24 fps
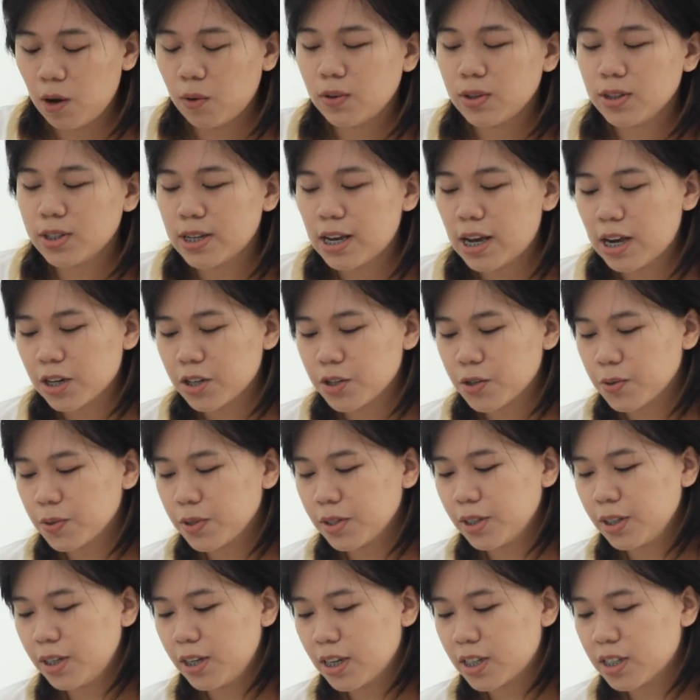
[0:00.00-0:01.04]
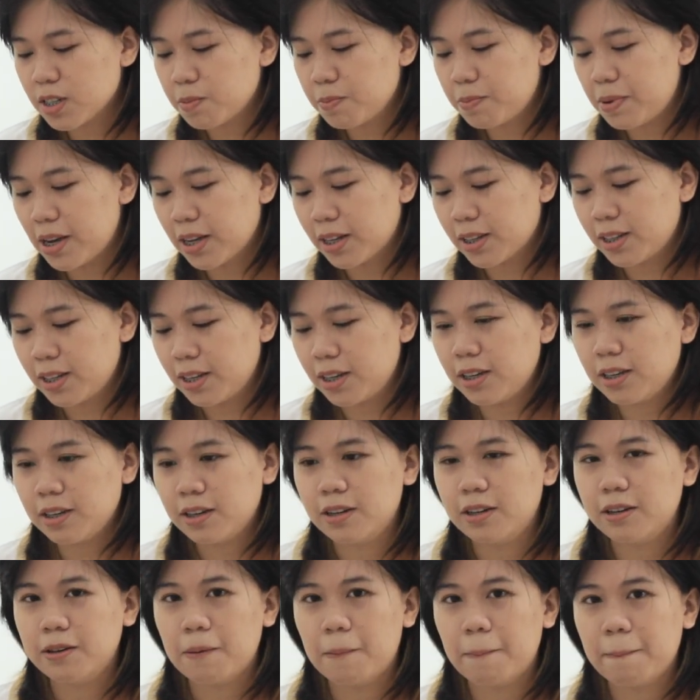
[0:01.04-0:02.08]
I was actually
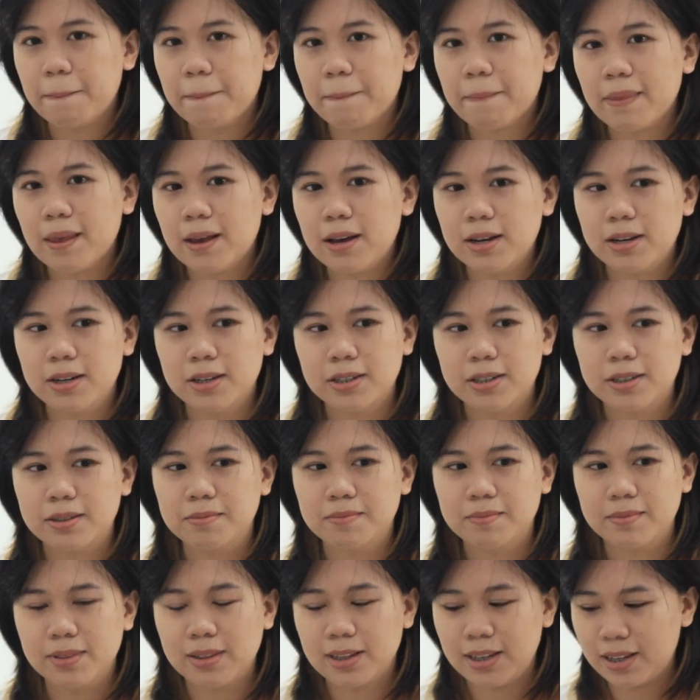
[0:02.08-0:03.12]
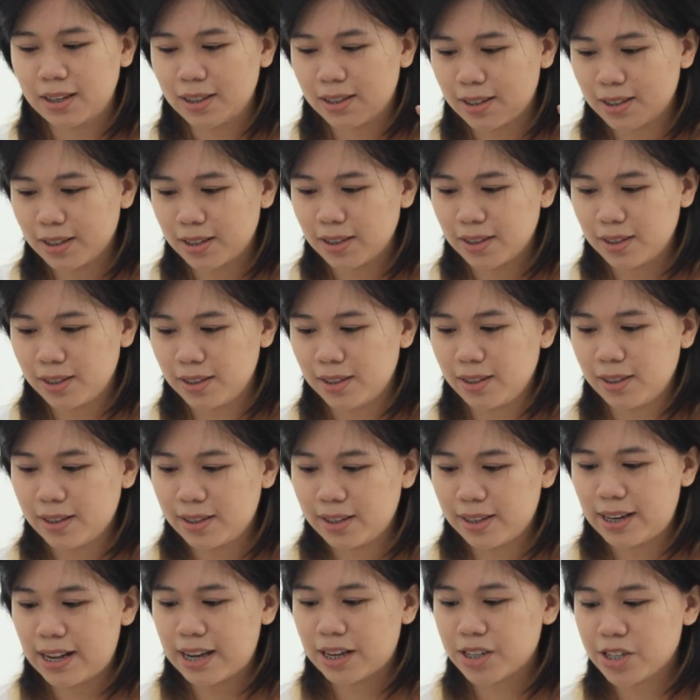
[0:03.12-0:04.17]
expecting like
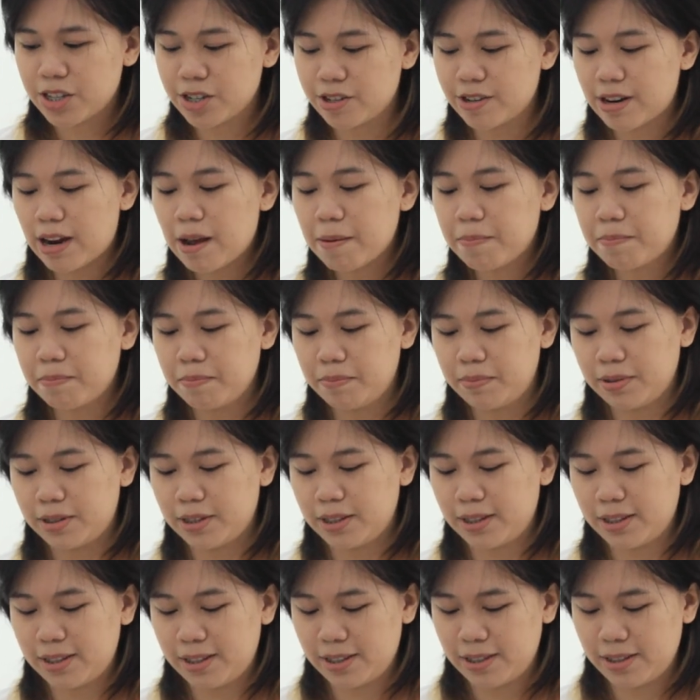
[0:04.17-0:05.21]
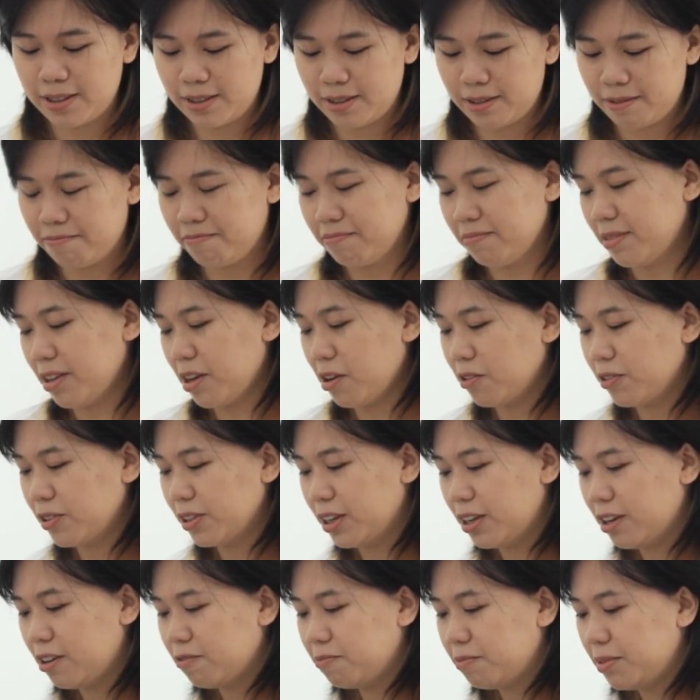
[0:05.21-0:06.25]
the next strap, but they
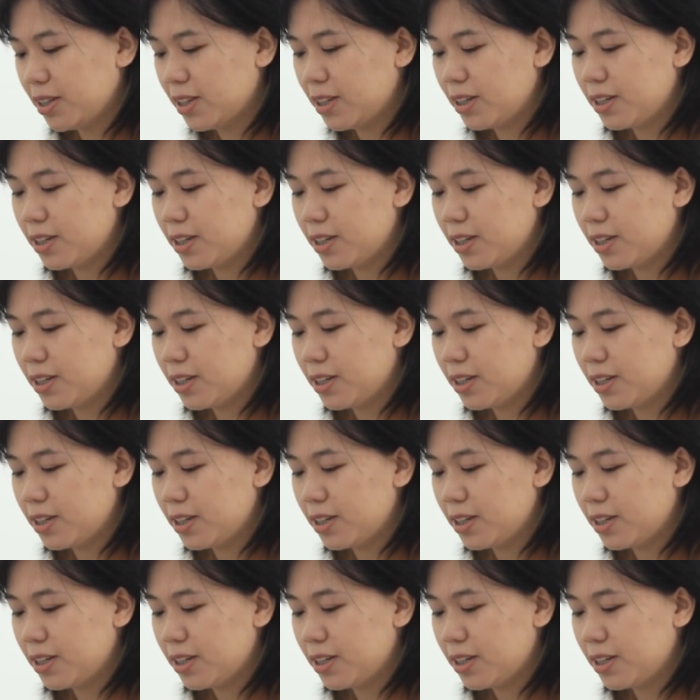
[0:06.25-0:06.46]
only gave me